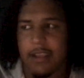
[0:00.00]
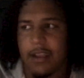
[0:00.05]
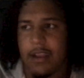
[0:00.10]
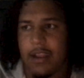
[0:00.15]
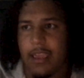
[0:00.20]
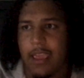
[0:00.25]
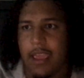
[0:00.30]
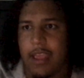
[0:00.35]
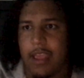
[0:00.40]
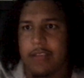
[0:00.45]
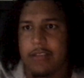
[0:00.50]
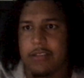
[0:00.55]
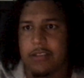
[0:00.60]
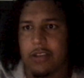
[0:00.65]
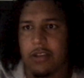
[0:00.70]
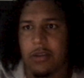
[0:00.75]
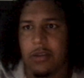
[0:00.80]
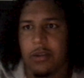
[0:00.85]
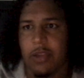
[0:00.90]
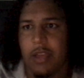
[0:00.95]
And and
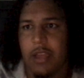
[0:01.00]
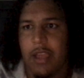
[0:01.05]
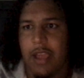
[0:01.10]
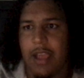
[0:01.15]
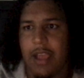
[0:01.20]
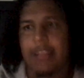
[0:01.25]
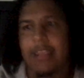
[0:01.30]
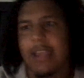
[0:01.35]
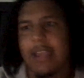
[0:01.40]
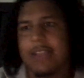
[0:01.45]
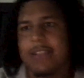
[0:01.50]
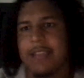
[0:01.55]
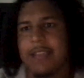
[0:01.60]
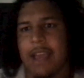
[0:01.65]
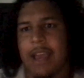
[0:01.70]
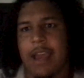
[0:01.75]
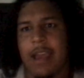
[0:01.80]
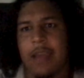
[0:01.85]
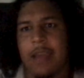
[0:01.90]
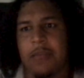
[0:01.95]
so mm-hmm. at that
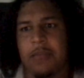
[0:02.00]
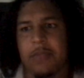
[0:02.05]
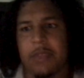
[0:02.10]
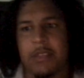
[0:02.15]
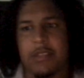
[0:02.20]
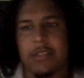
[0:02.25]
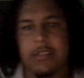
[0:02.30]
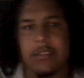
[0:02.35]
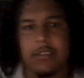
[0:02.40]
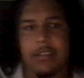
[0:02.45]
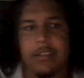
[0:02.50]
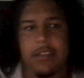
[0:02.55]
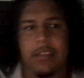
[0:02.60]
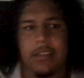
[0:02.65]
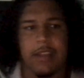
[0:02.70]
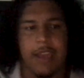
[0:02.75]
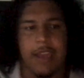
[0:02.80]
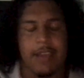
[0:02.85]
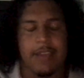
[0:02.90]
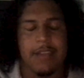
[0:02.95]
time, it's, it's,
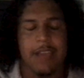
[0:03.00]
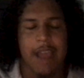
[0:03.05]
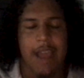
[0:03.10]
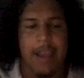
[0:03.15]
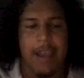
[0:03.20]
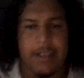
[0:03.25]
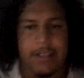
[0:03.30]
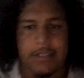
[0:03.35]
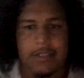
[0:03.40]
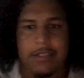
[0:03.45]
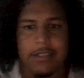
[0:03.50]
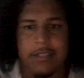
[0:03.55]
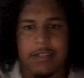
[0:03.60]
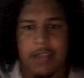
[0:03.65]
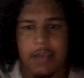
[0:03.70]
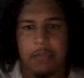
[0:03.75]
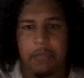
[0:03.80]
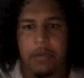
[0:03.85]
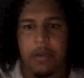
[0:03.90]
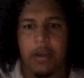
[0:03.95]
the next guy needs to
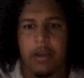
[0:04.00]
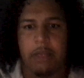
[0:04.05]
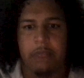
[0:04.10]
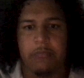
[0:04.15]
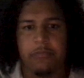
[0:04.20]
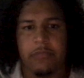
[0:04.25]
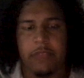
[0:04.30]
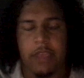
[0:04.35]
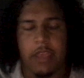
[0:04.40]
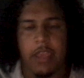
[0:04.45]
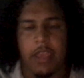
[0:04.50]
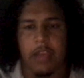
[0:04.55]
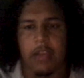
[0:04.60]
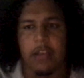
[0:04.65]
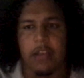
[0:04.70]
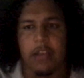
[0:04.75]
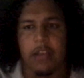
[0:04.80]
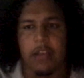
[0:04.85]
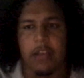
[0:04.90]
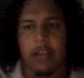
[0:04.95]
step up.
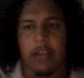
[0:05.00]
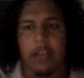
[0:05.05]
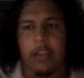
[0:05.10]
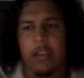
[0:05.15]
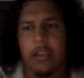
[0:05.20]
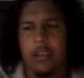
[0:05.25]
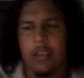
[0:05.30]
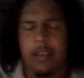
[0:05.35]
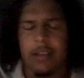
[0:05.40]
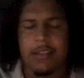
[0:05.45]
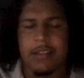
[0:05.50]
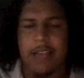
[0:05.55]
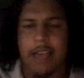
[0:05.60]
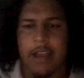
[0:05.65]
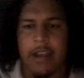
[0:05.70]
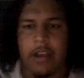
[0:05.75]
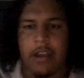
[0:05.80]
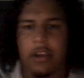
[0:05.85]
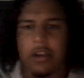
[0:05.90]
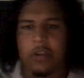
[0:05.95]
And that's
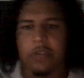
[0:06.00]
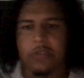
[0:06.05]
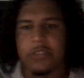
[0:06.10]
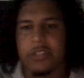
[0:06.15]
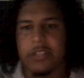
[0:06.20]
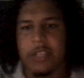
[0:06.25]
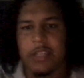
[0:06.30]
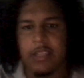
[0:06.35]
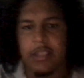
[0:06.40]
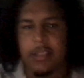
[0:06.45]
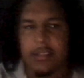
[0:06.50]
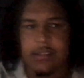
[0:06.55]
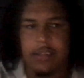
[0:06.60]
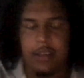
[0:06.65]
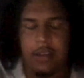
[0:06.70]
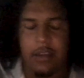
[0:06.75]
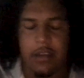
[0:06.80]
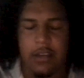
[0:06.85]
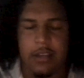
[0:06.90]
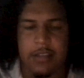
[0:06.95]
not on Coach T. It's
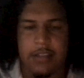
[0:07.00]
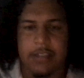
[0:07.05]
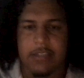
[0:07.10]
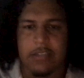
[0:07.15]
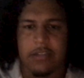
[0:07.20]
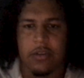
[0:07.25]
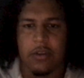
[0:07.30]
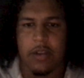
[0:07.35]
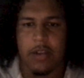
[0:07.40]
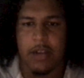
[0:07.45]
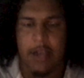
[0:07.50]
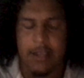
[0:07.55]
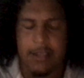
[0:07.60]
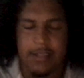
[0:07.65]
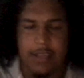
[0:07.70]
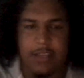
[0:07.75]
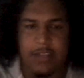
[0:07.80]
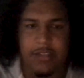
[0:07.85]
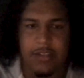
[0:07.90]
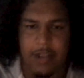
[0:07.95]
on us as an
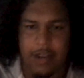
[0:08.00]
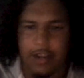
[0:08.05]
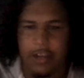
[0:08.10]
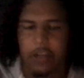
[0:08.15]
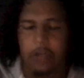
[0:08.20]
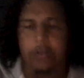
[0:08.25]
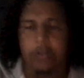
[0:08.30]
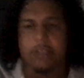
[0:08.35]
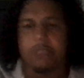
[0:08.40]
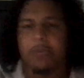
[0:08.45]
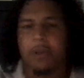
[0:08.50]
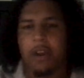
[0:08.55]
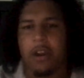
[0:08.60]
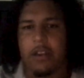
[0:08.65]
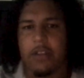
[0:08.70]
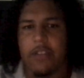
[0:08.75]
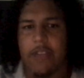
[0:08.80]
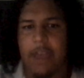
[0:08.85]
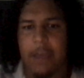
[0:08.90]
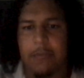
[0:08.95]
organization. And I know he's part
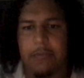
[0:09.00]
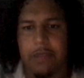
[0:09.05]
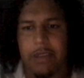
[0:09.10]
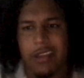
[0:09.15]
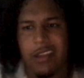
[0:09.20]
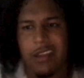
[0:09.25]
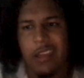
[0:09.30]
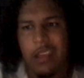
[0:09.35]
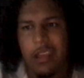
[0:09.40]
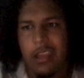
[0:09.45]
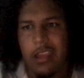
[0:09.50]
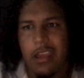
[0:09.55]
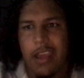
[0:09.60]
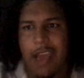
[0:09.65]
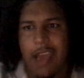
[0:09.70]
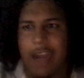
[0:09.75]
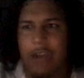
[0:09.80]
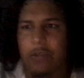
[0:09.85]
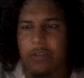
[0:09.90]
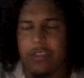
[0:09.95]
of that, but
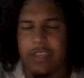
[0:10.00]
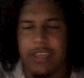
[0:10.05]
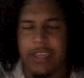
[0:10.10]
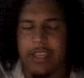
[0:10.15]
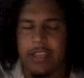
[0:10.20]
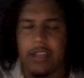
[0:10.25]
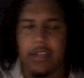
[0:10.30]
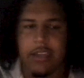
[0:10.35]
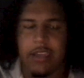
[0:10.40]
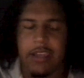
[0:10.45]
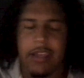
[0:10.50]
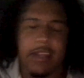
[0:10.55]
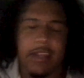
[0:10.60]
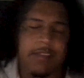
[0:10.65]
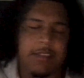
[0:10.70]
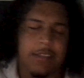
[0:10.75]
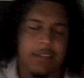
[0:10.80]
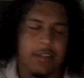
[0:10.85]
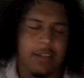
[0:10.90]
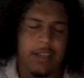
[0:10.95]
I don't think he look he
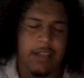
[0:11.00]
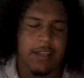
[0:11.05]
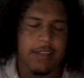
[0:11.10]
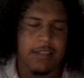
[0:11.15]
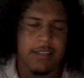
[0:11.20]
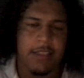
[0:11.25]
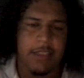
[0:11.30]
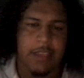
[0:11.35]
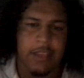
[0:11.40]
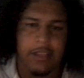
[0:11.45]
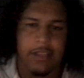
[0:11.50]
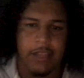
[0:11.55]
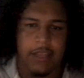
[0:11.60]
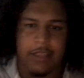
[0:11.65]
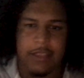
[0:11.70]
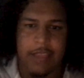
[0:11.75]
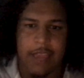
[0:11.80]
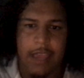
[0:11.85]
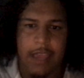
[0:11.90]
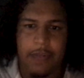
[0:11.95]
doesn't he doesn't think
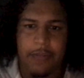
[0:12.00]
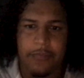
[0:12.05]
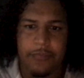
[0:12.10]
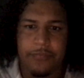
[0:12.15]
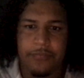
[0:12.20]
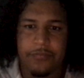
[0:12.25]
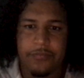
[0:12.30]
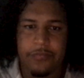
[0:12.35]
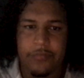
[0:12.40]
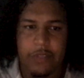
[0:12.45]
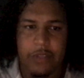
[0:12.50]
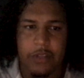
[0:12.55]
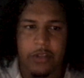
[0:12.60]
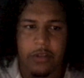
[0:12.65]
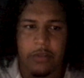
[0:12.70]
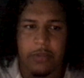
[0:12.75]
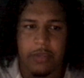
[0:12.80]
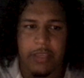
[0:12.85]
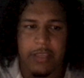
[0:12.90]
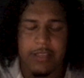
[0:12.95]
like that. Yeah. You know
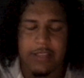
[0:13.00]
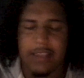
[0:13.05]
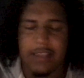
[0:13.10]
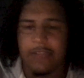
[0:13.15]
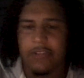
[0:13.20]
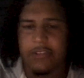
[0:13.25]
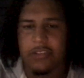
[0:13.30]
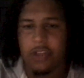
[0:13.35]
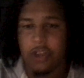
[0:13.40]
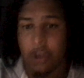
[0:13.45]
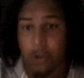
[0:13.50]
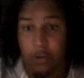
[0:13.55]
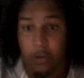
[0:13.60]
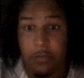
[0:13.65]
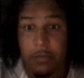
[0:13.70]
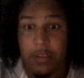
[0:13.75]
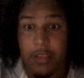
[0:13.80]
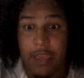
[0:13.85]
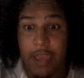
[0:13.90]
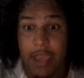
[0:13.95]
what I mean? He's never yeah, told
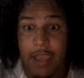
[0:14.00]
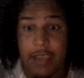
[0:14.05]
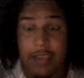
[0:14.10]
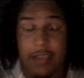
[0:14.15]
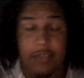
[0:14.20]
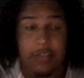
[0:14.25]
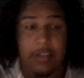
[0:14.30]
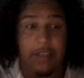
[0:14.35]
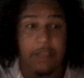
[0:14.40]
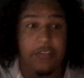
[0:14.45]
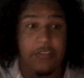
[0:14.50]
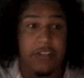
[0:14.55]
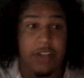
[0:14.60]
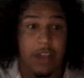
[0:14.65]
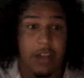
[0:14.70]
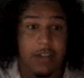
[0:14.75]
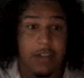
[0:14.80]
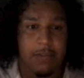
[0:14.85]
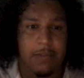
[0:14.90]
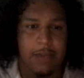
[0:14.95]
yeah. me that. He's never
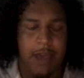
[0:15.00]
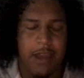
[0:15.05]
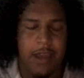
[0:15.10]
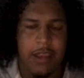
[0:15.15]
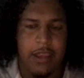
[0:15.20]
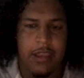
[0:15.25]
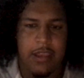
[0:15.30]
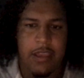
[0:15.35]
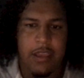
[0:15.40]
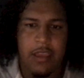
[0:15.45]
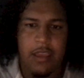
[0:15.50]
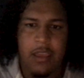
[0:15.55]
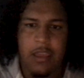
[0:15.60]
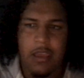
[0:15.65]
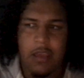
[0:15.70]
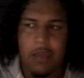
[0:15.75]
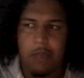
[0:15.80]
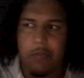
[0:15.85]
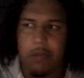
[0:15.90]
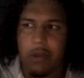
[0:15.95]
talked about it.
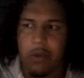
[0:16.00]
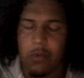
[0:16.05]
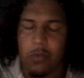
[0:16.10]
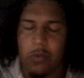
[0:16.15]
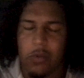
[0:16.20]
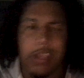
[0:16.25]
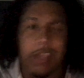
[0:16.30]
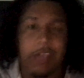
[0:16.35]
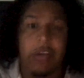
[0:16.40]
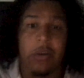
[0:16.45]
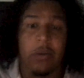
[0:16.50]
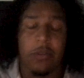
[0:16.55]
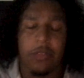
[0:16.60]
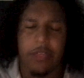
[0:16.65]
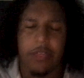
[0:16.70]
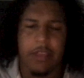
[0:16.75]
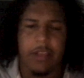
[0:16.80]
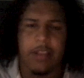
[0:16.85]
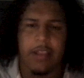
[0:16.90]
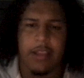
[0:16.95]
But we don't
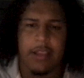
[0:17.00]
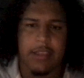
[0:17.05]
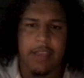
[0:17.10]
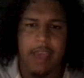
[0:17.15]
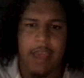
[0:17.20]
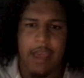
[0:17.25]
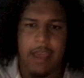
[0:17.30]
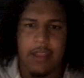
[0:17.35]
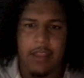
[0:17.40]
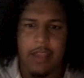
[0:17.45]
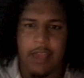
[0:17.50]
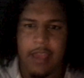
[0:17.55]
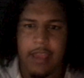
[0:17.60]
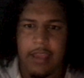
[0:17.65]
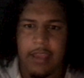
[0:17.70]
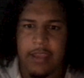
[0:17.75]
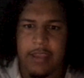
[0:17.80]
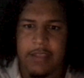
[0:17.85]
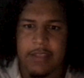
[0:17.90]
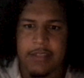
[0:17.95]
think like that. Like
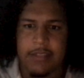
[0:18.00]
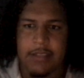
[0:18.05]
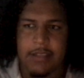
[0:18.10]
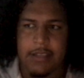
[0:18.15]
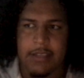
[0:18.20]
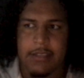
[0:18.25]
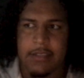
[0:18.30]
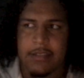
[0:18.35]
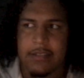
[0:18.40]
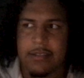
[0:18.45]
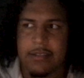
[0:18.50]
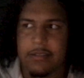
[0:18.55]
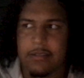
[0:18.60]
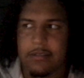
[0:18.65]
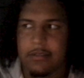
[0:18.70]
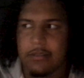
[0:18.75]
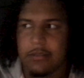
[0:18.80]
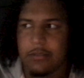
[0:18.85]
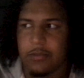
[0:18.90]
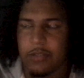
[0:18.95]
mm-hmm. it's
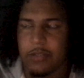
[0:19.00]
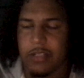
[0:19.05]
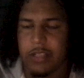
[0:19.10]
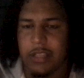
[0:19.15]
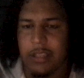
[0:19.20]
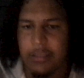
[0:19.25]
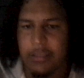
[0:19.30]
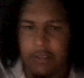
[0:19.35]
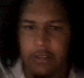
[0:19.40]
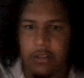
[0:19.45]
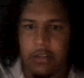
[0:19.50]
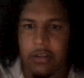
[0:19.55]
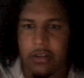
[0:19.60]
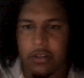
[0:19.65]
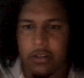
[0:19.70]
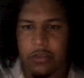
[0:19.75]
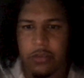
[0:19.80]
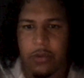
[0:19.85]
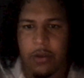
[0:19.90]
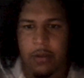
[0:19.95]
it's we live and
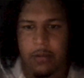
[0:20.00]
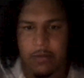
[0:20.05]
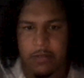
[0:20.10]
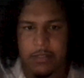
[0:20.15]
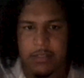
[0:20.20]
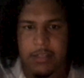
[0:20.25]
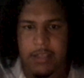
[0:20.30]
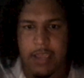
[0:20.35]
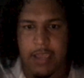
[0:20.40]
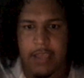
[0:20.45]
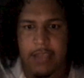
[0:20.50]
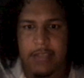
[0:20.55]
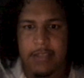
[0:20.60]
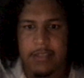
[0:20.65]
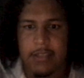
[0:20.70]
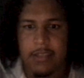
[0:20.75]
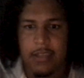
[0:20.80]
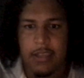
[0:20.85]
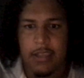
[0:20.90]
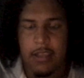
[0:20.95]
learn through our
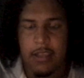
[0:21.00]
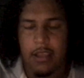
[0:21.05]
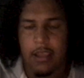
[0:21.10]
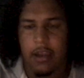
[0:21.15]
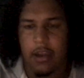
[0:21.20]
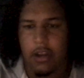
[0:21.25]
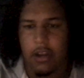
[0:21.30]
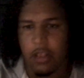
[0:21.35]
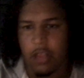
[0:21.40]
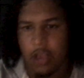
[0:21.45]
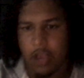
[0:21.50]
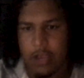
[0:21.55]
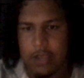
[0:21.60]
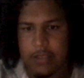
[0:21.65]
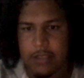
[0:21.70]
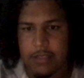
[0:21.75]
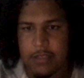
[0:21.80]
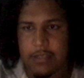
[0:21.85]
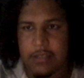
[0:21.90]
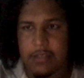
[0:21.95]
mistakes and our
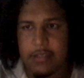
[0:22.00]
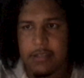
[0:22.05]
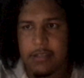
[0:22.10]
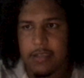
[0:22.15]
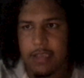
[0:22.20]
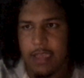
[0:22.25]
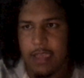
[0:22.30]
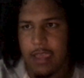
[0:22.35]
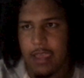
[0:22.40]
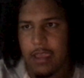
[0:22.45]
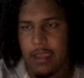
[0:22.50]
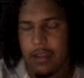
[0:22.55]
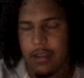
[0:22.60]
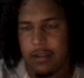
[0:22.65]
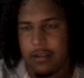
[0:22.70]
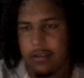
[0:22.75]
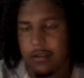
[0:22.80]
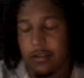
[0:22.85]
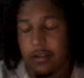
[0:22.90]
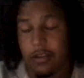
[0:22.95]
losses.
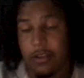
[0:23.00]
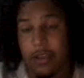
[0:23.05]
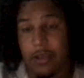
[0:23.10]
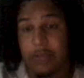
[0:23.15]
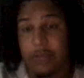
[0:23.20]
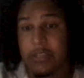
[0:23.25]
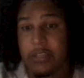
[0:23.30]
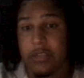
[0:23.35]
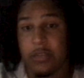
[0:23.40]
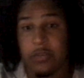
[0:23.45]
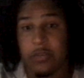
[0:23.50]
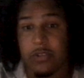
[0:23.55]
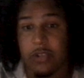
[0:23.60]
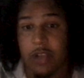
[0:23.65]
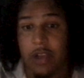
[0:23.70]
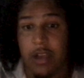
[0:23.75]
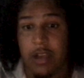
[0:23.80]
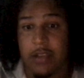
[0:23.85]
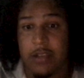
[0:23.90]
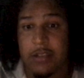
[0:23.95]
And you know, that was a huge
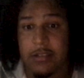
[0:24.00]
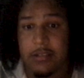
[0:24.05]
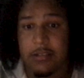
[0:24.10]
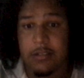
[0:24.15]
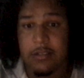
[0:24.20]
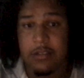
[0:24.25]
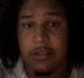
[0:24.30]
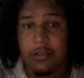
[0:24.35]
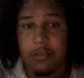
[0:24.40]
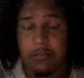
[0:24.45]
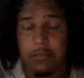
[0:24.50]
loss.